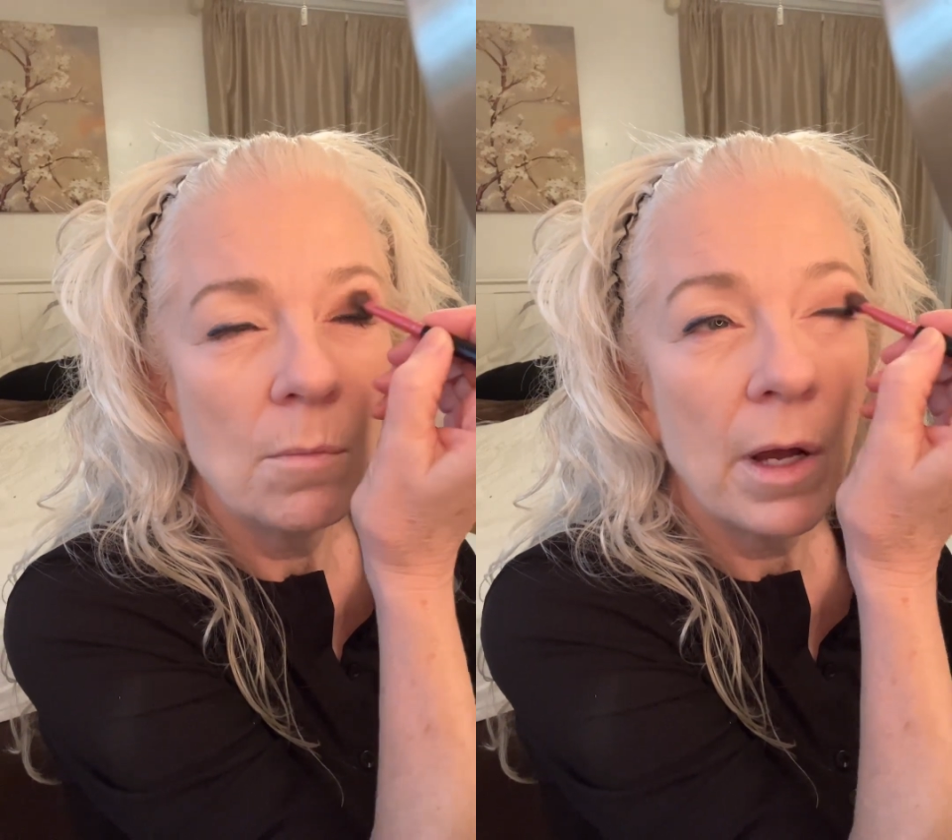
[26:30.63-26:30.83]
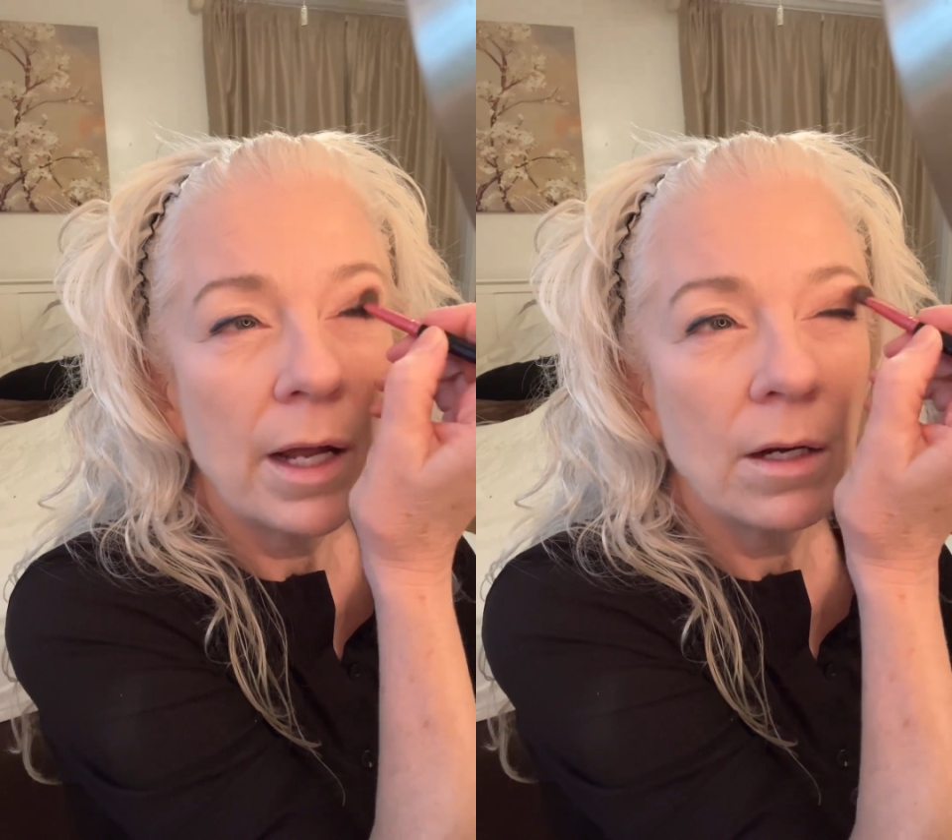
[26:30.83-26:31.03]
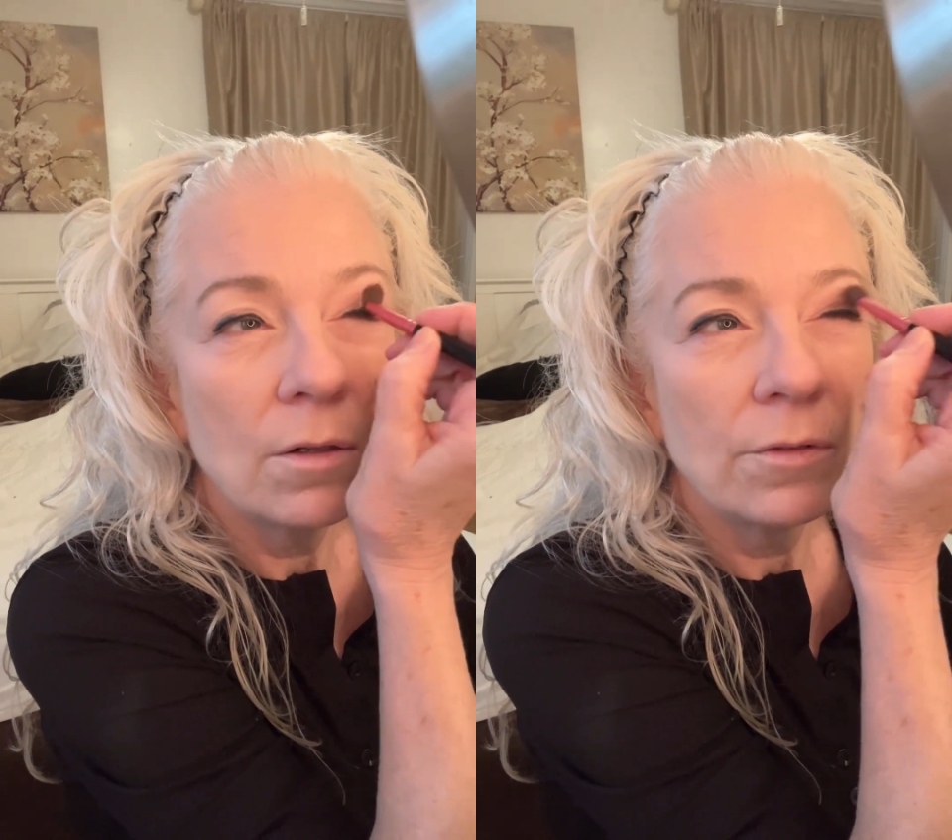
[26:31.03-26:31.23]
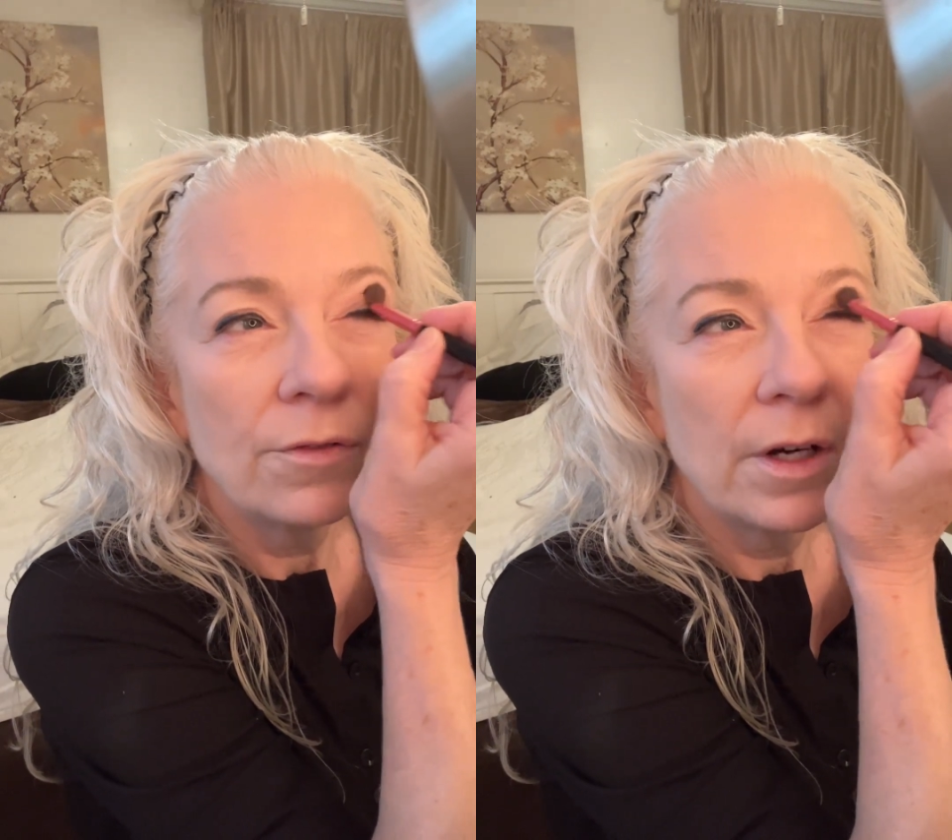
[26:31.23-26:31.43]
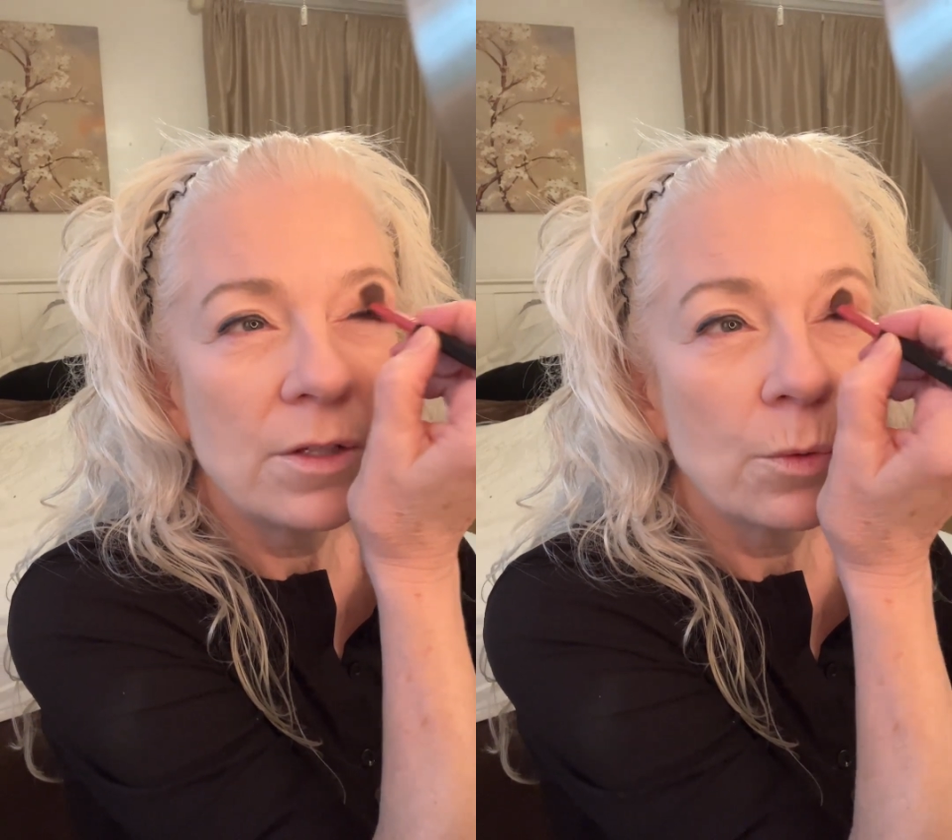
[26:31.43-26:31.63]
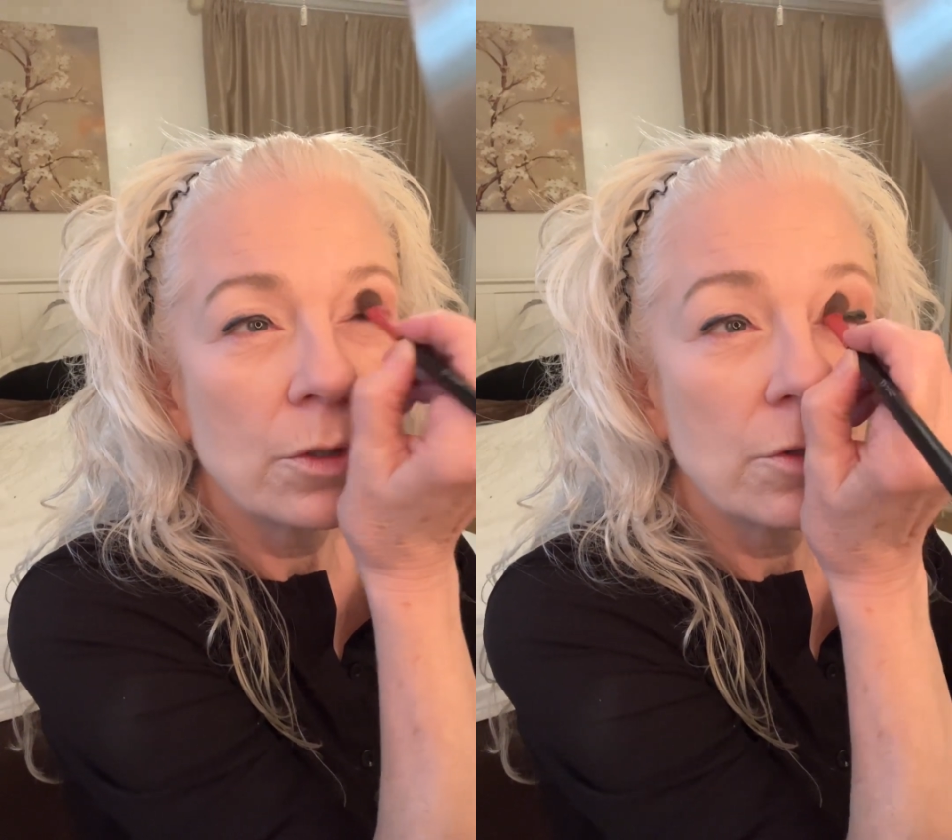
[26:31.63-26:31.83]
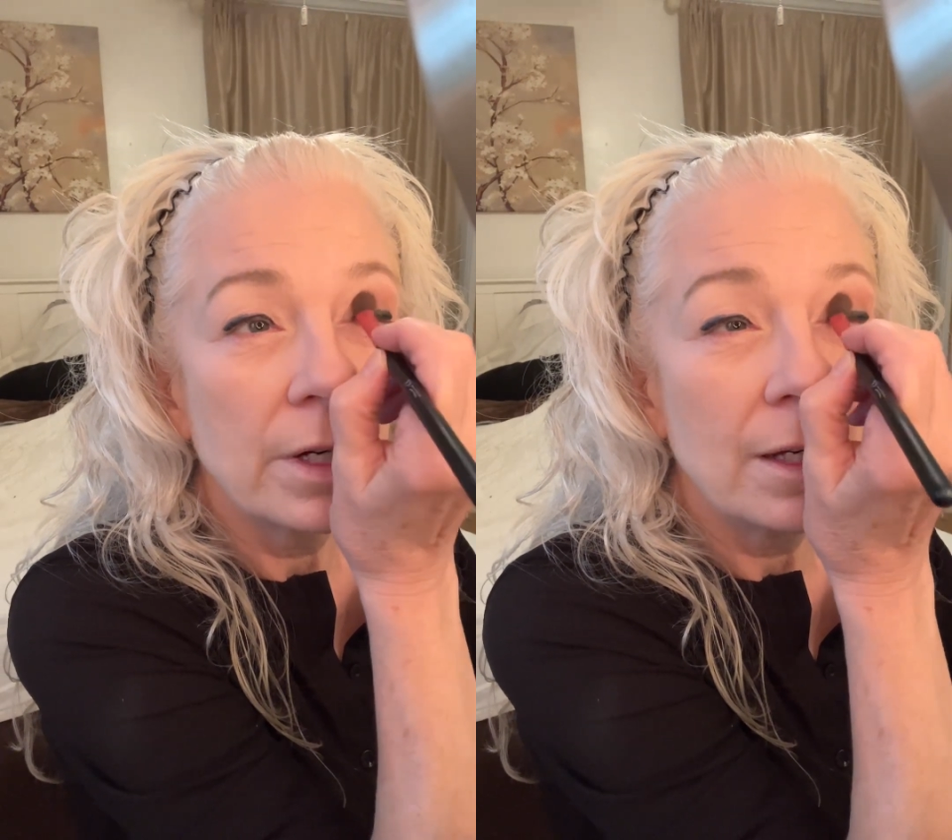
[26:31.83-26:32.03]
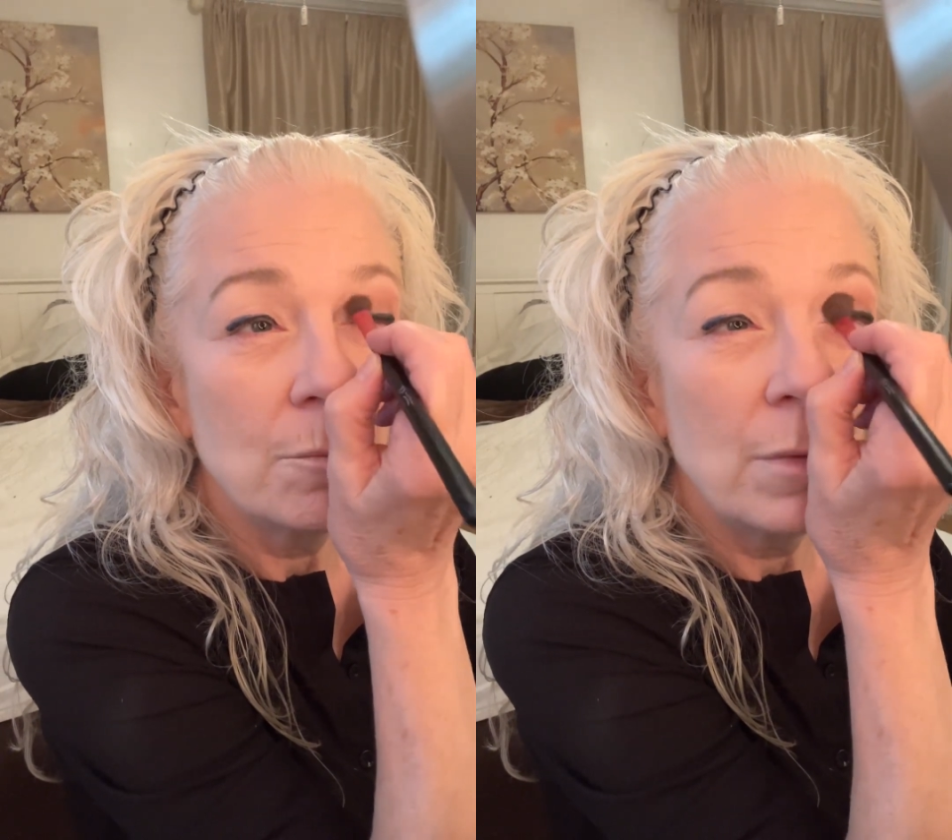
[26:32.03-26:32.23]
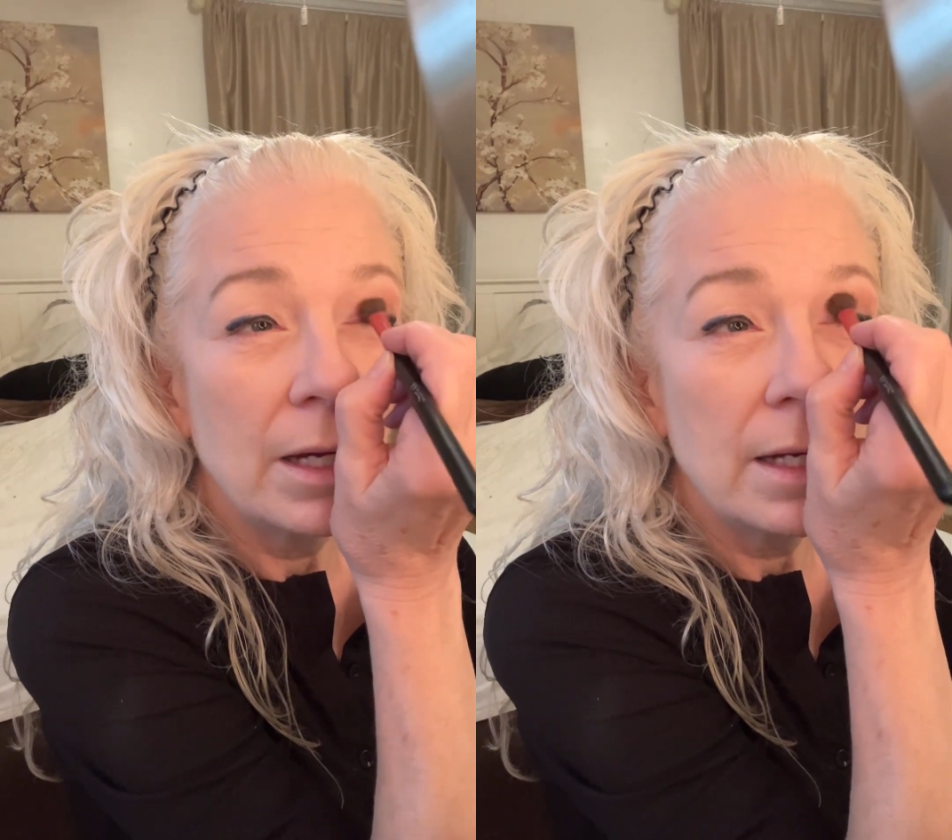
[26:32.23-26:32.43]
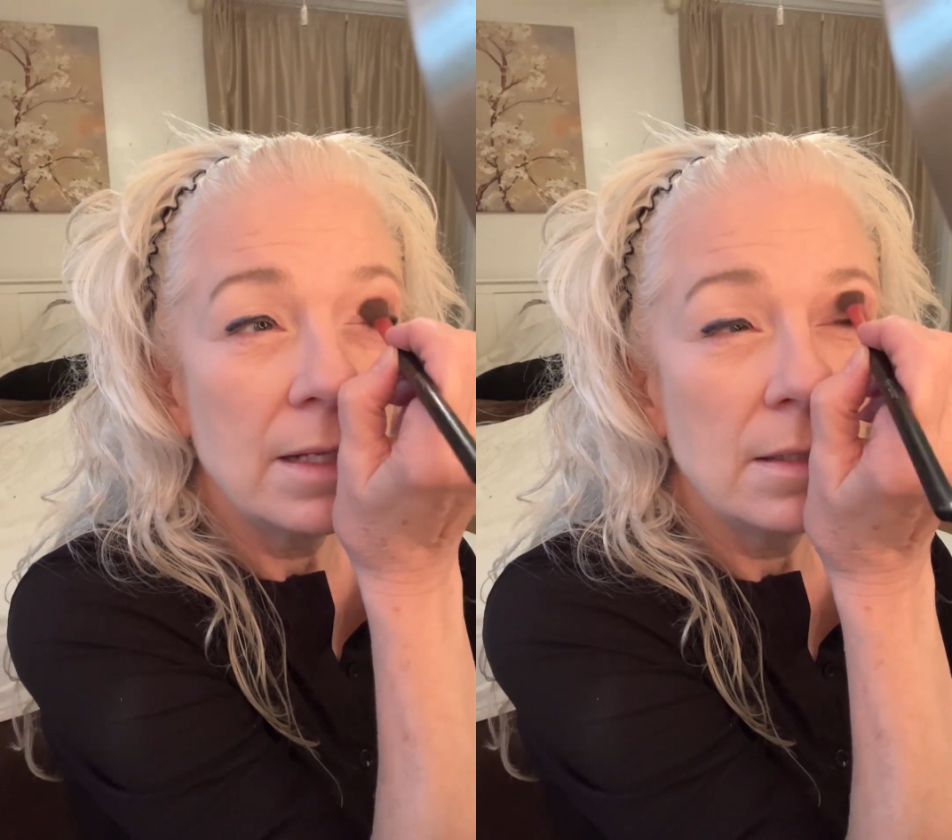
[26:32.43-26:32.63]
my girlfriends were drinking
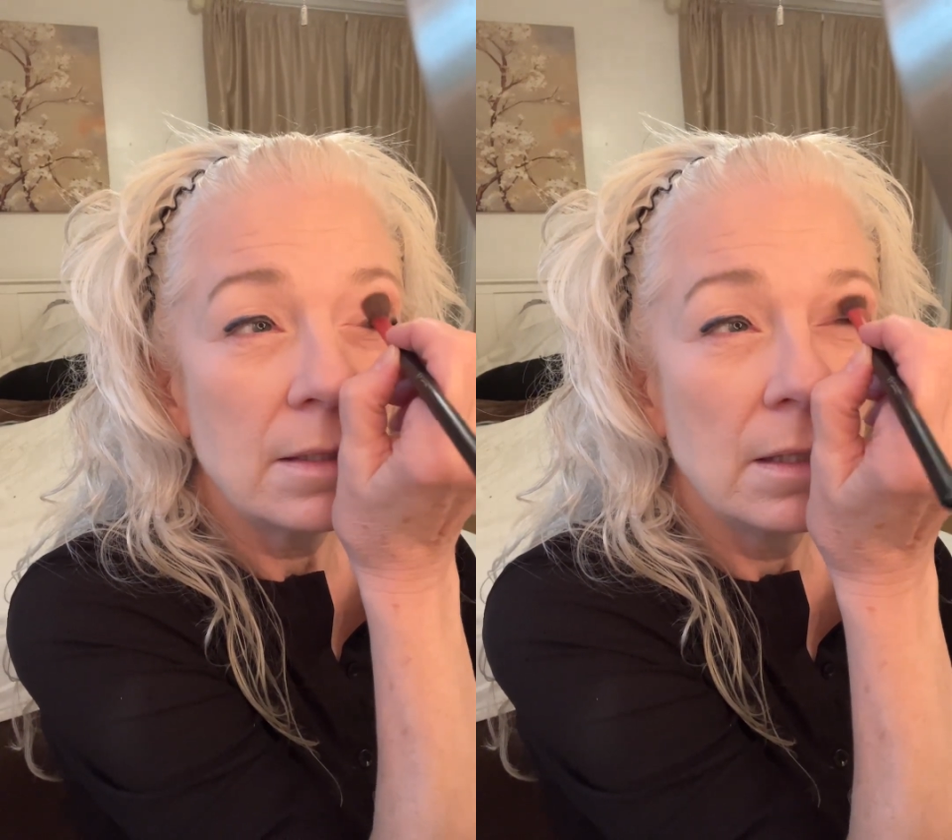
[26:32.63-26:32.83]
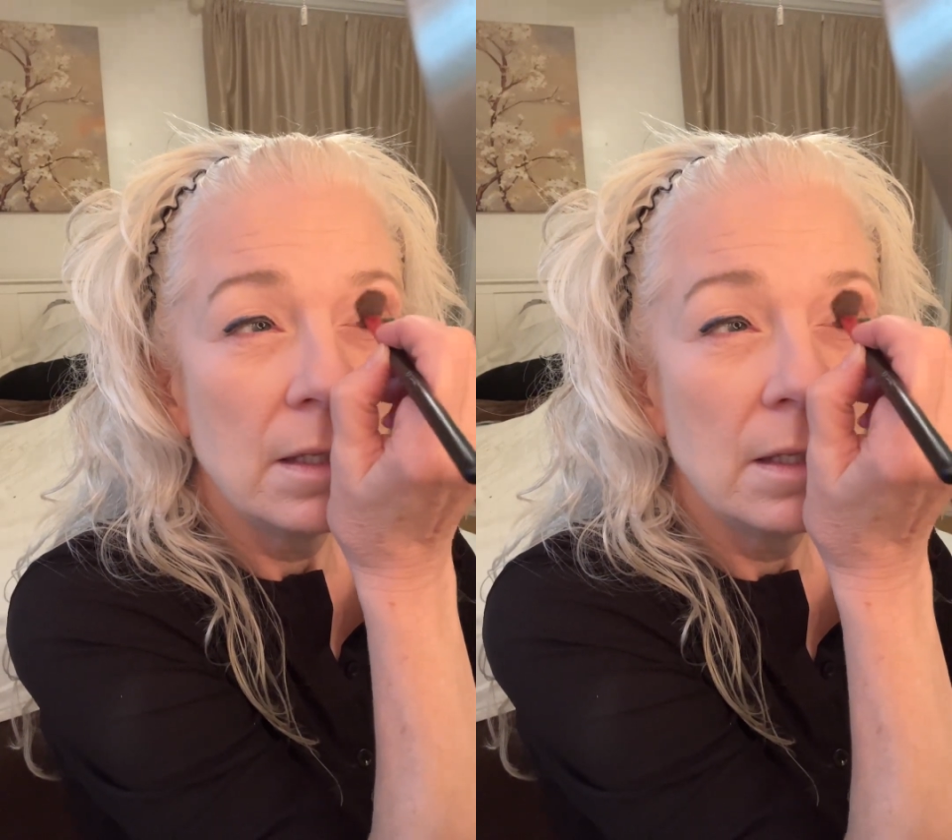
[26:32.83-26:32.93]
buddies.